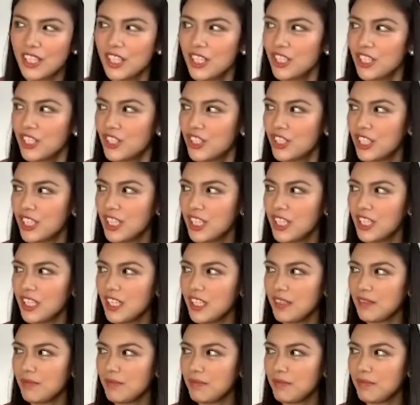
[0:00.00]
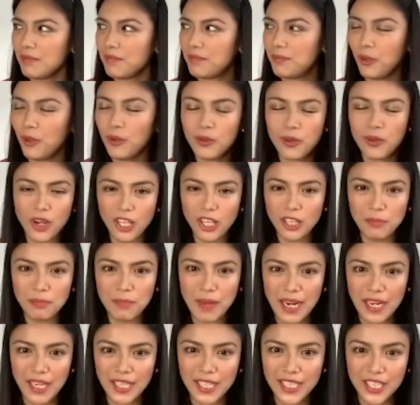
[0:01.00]
she broke all
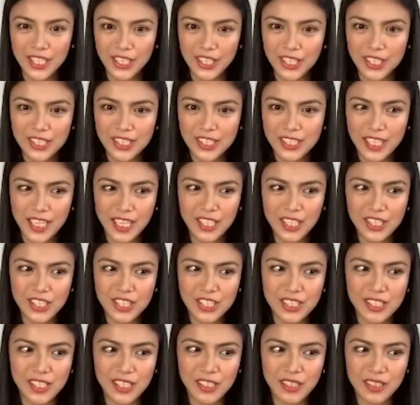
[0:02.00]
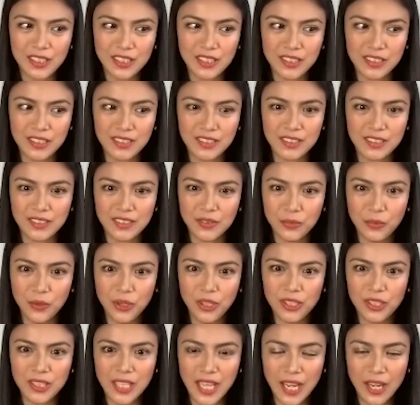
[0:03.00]
barriers and still
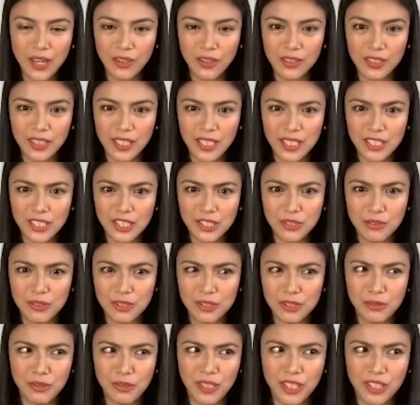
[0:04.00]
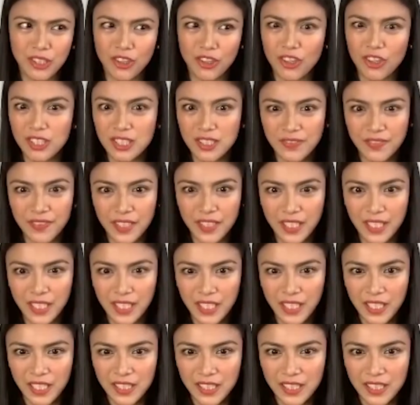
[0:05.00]
worked out like she was doing
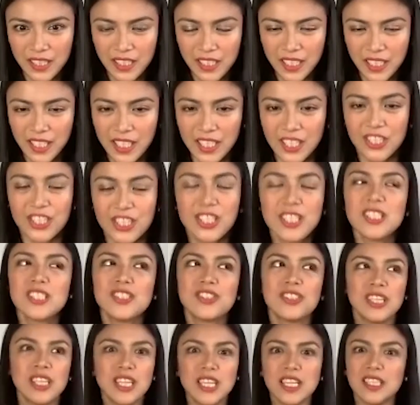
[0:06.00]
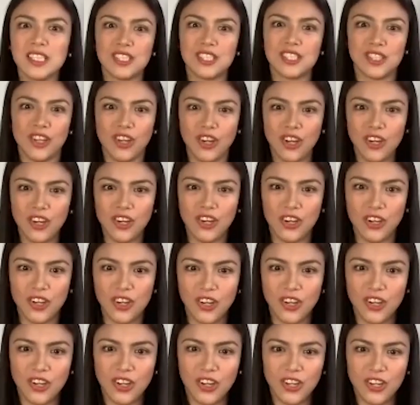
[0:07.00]
CrossFit. She's really strong.
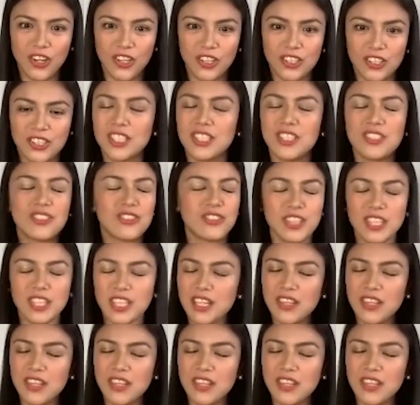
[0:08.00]
She's really,